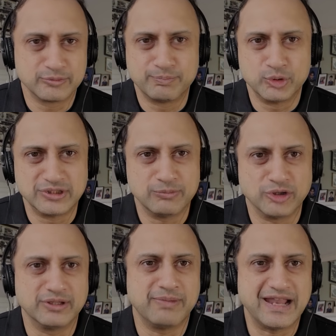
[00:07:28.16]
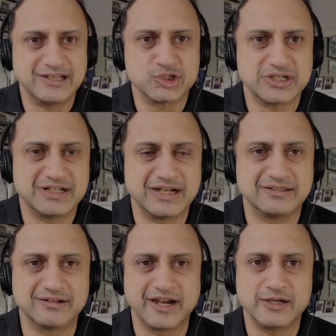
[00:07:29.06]
put them on the balance sheet at
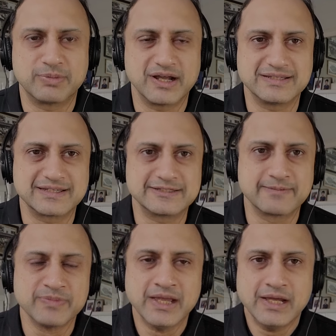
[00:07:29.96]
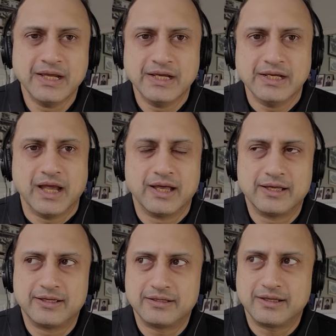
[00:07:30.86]
the right prices.
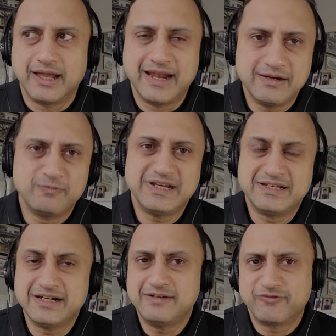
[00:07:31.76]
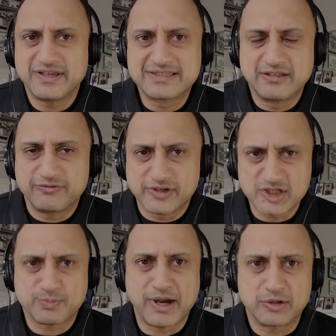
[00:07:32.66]
Uh, and we did fix the
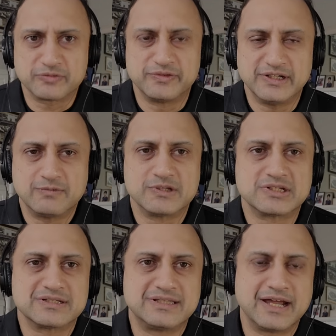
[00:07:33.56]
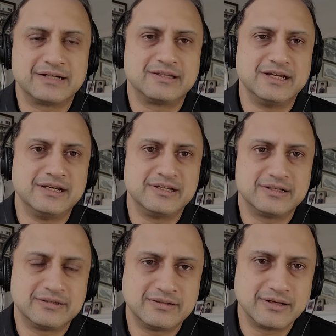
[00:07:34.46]
first part of it, which is that the
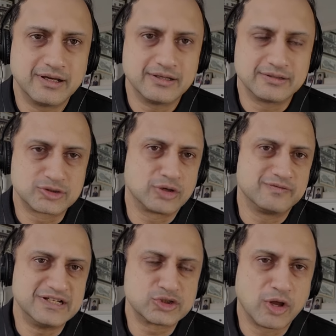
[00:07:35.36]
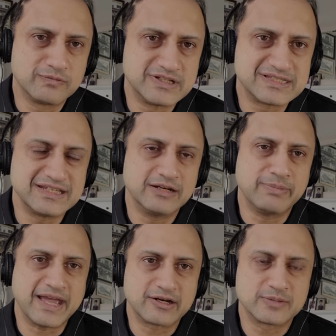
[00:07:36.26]
Indian uh, sort of insolvency and
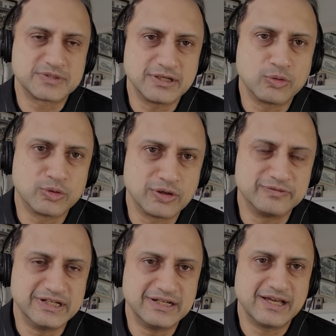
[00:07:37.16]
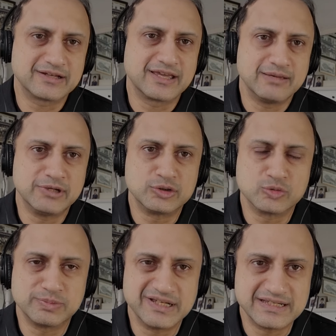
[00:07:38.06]
bankruptcy code of India came
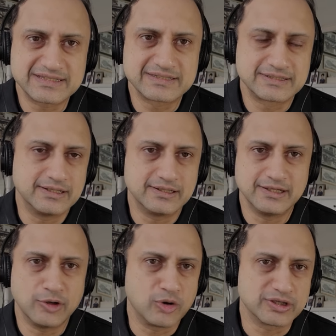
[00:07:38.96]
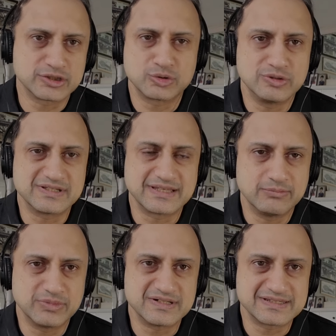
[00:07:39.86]
into place uh, in August to
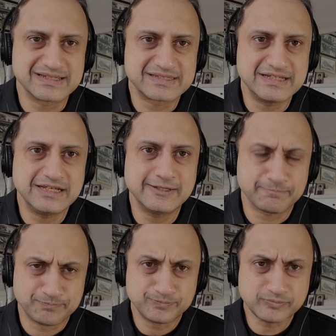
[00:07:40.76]
December sixteen.